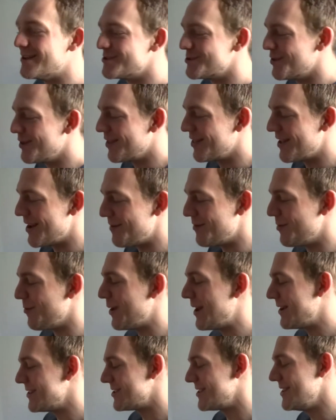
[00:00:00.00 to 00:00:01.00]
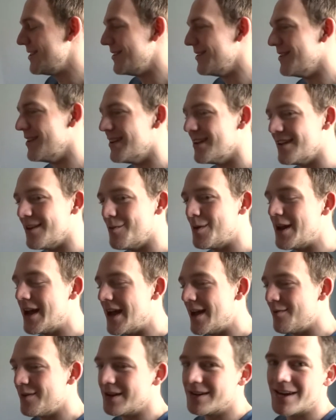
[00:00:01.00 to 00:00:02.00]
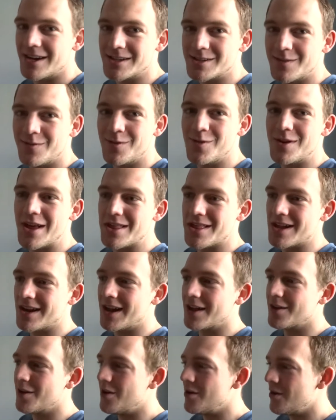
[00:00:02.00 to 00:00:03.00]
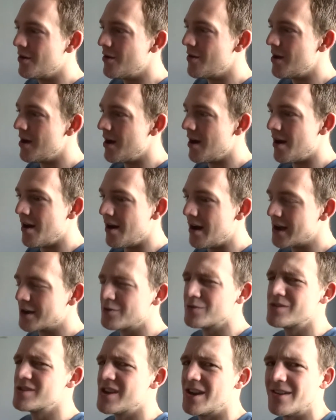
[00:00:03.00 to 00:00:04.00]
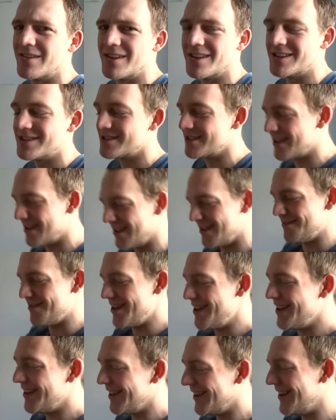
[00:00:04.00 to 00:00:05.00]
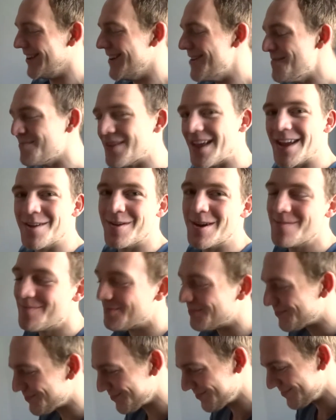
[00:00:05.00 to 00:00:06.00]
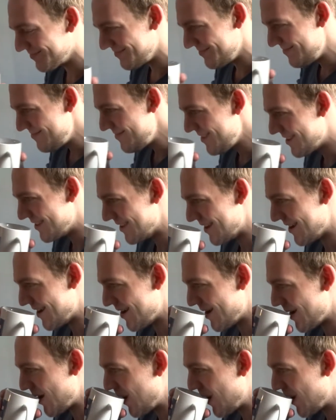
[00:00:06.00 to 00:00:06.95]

enjoying that. But when I'm having nice food, I think like, oh, I could share this. And then, anyway, yeah.